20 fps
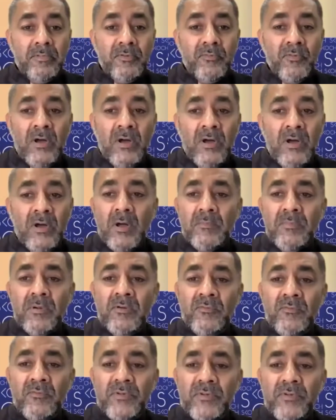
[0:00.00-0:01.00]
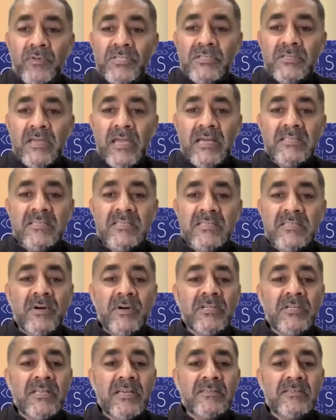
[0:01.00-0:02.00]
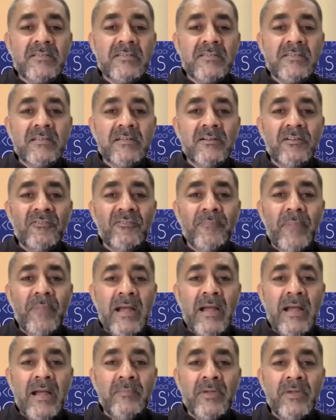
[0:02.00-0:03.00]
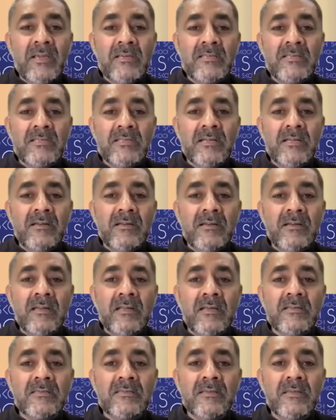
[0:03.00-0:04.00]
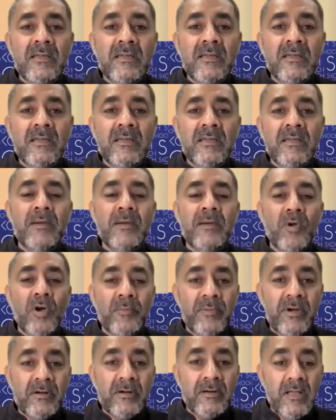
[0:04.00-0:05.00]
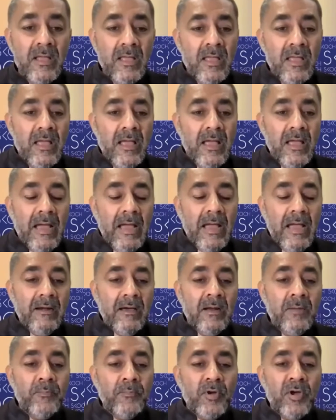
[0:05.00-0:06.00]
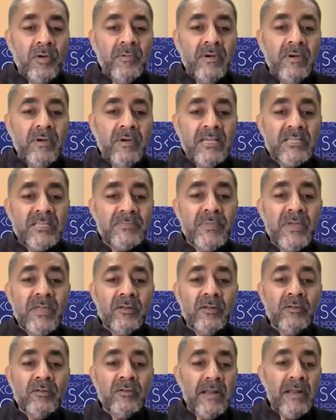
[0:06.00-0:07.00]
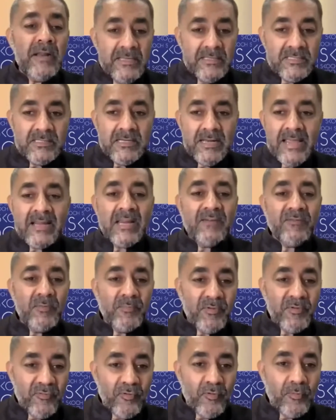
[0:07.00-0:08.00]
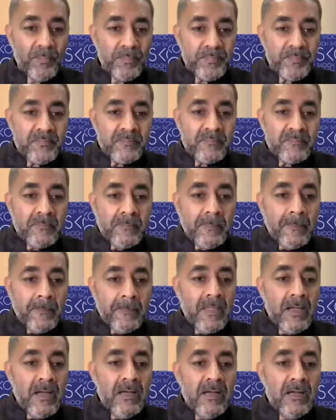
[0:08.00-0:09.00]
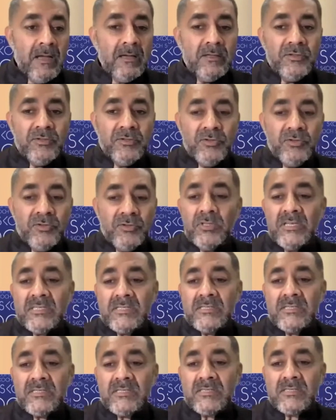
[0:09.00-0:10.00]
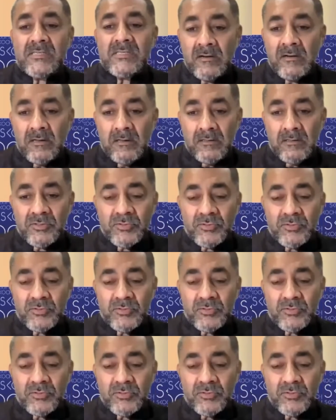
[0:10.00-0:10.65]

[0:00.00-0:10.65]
One problem which has emerged as a result of pandemic is that it has hit the employment, and unemployment has been on the rise like never before. Youth is disgruntled.